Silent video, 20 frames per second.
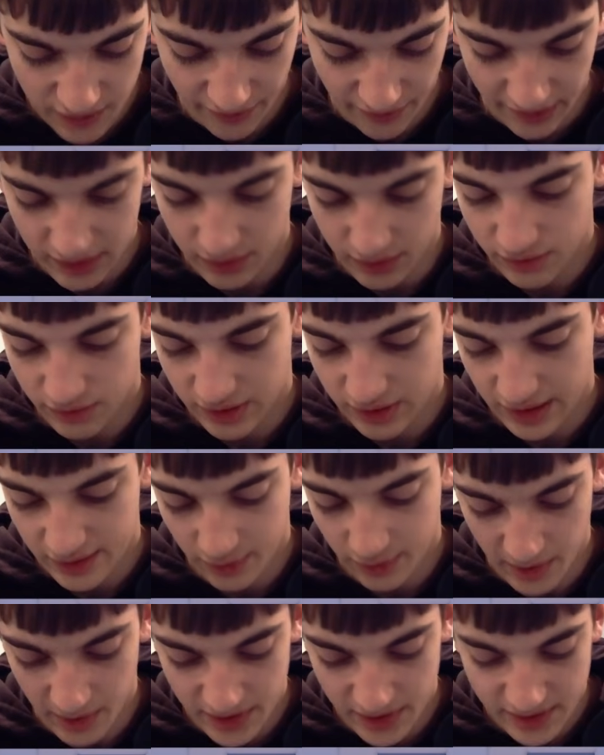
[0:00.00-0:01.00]
I do say
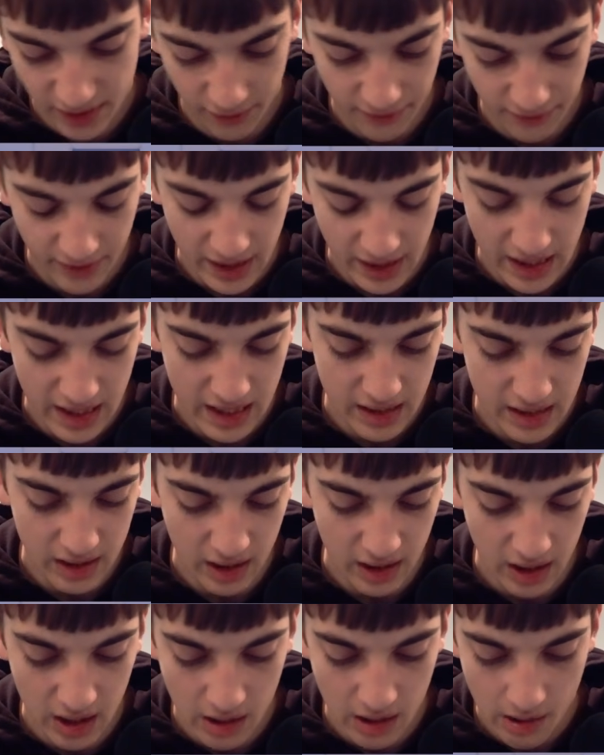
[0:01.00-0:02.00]
so myself. And
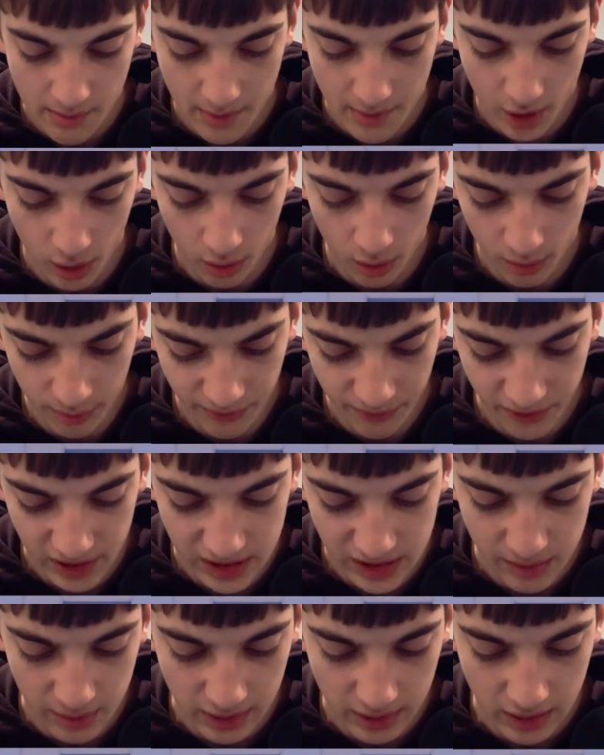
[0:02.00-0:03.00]

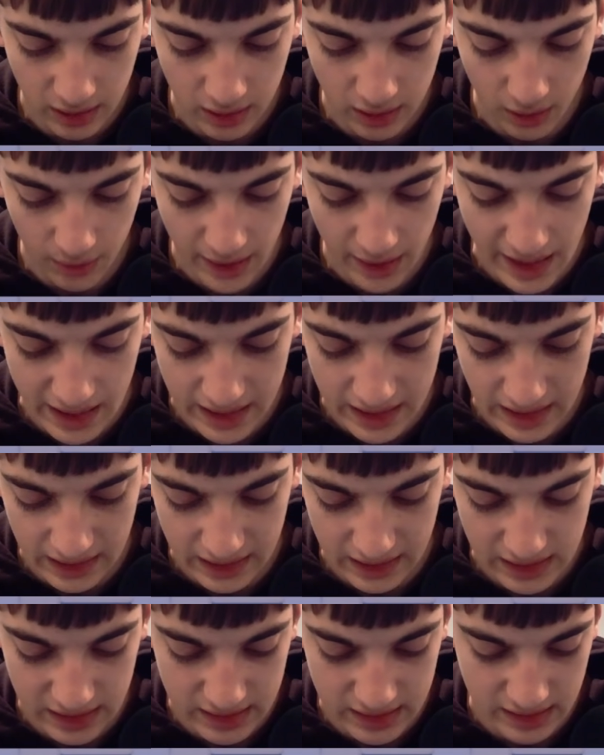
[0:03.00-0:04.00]
hopefully we can go ahead
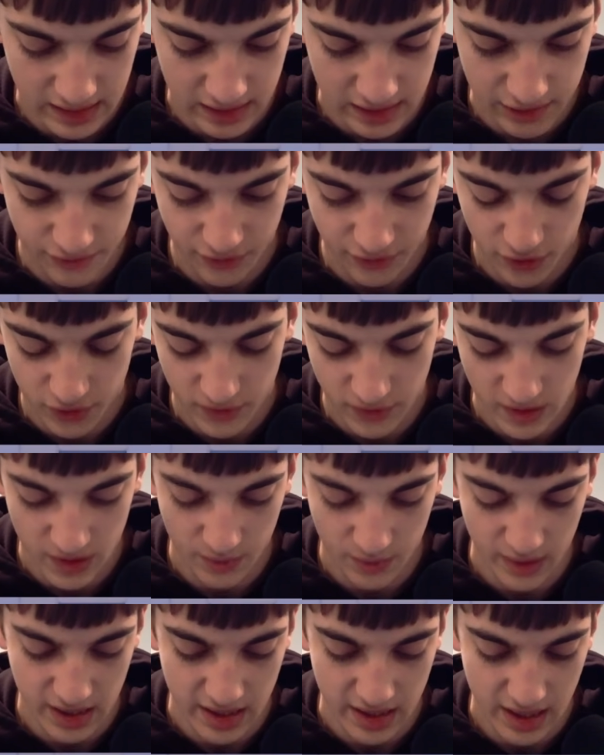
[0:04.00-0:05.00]
and get this first
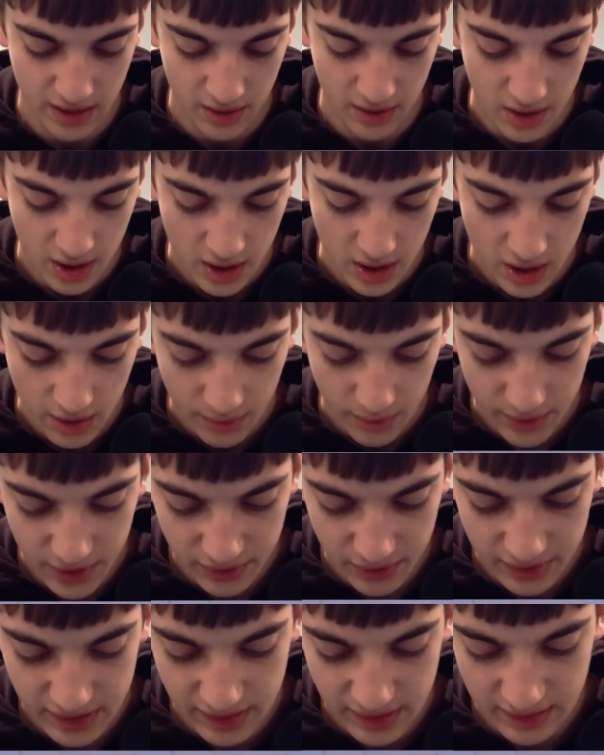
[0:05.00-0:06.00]
round win. Now, we
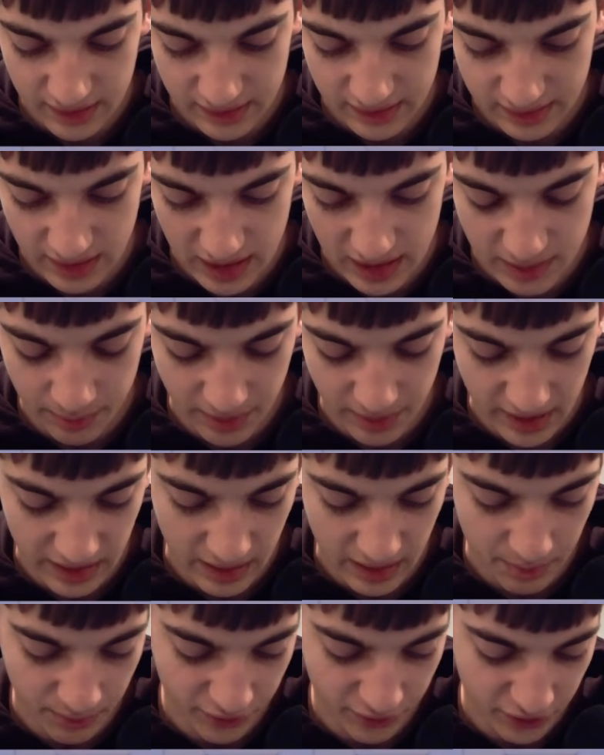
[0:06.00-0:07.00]
do see that this guy's playing
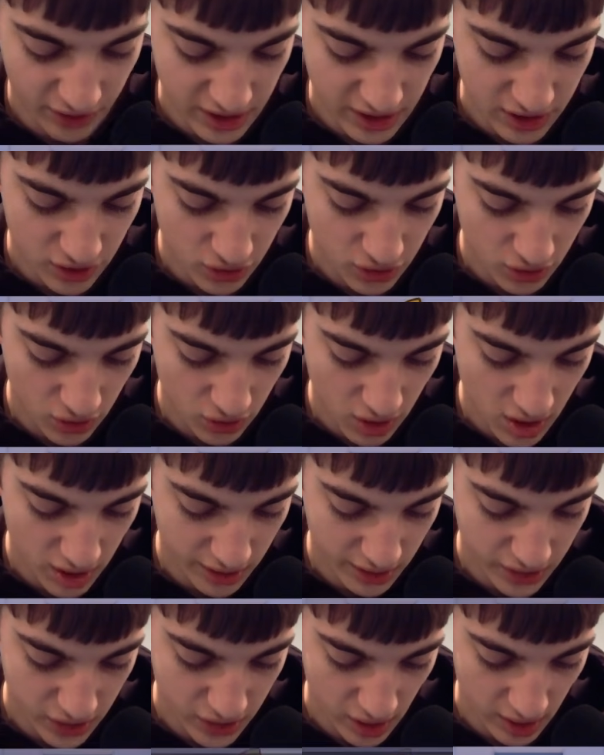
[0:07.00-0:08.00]
a pretty
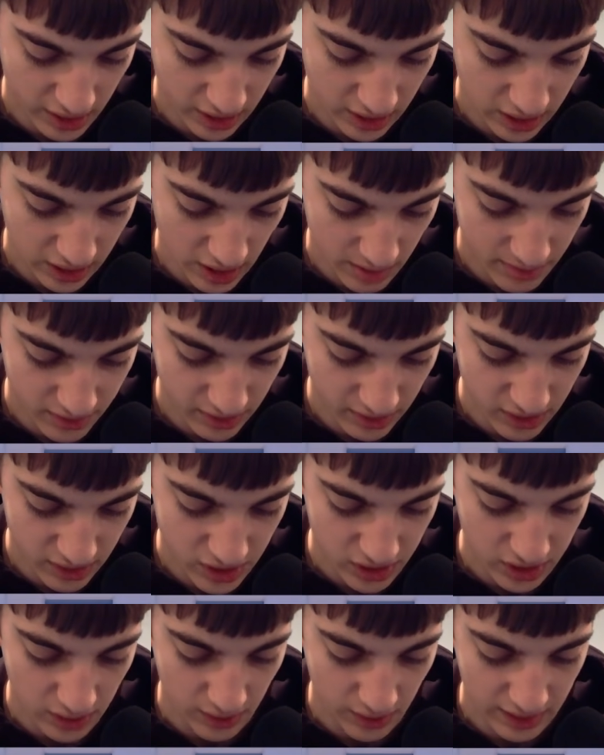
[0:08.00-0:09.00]
strong, solid comp. So let's
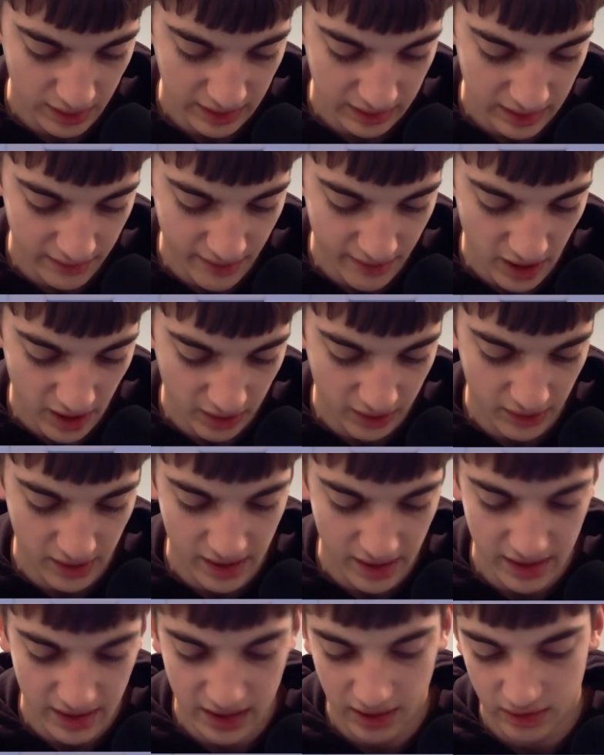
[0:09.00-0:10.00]
just go ahead and get the Valkyrie
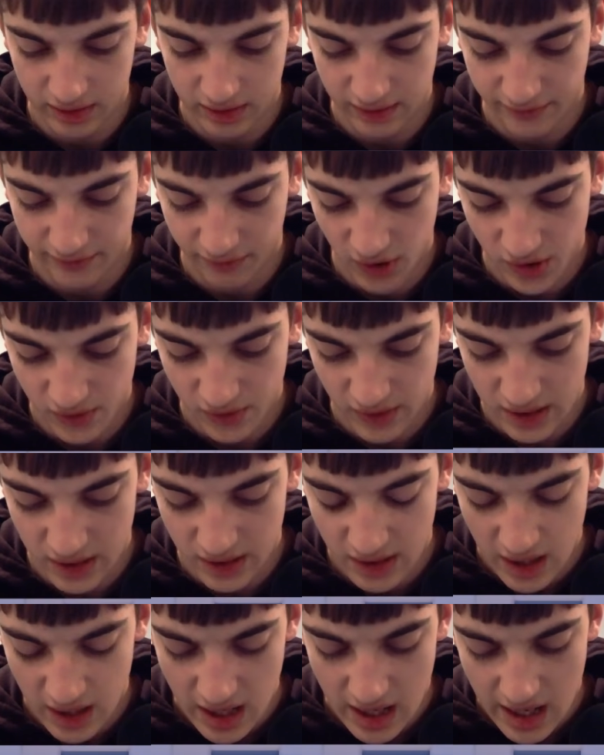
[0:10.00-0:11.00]
right here in the first
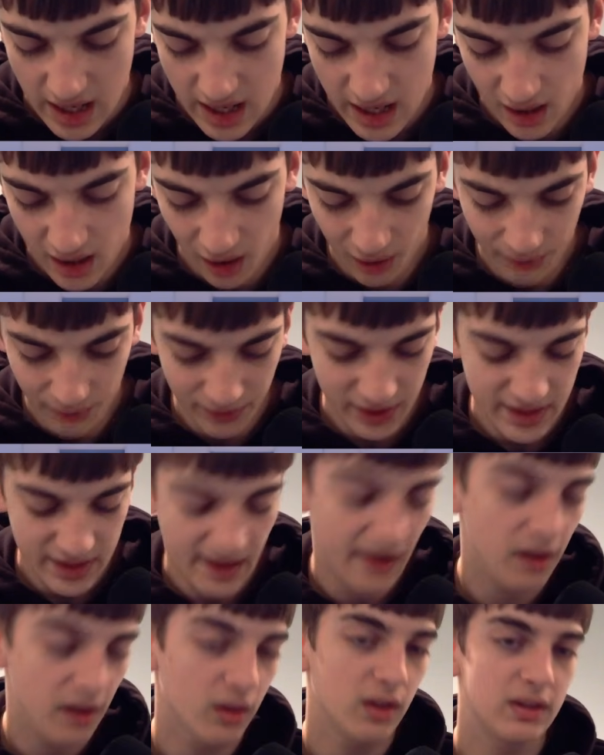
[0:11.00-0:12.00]
round. And hopefully
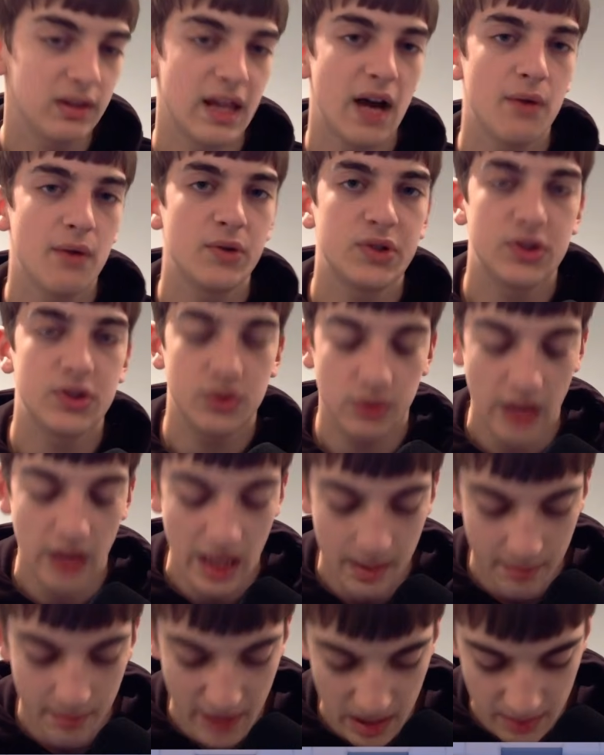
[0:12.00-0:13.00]
that'll allow us to
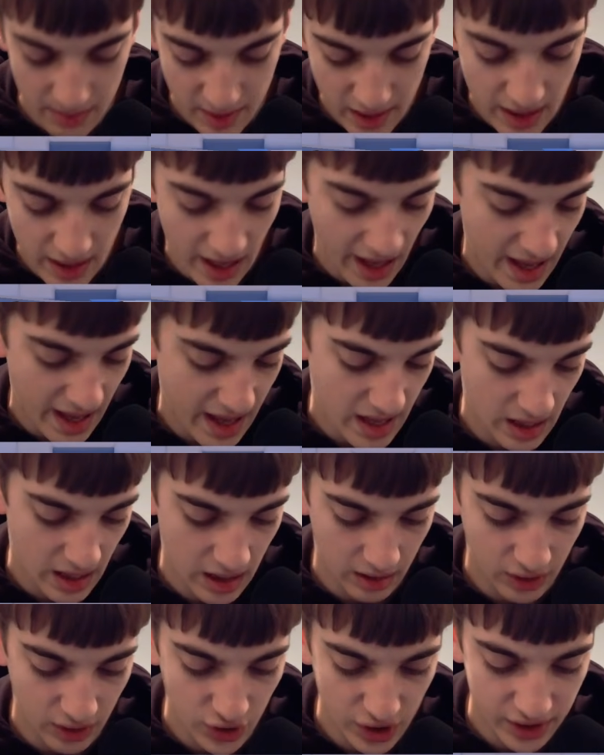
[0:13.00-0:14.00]
get maybe
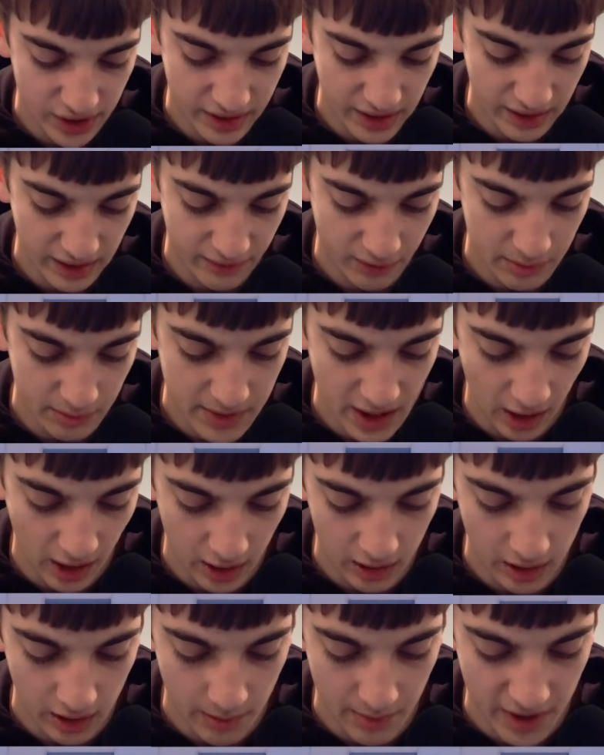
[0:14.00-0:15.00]
a good thing from the
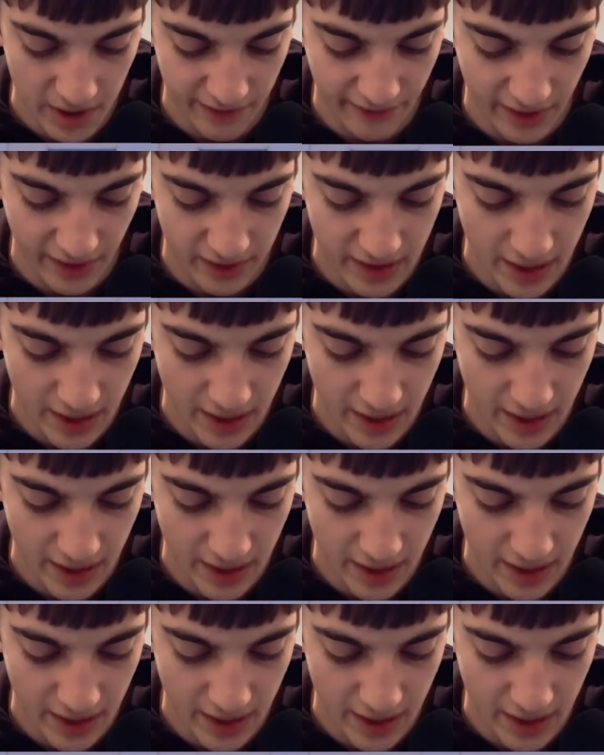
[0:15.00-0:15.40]
Huddle Up modifier.